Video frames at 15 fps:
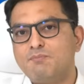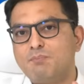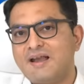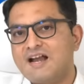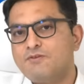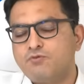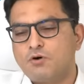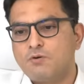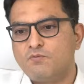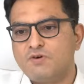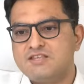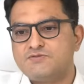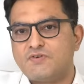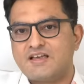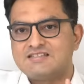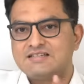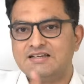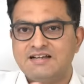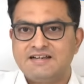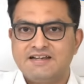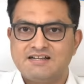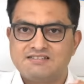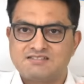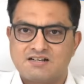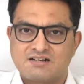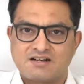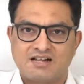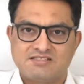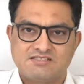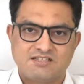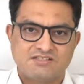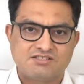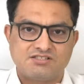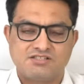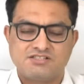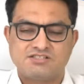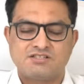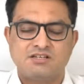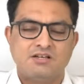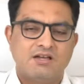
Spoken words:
platform which facilitates the transactions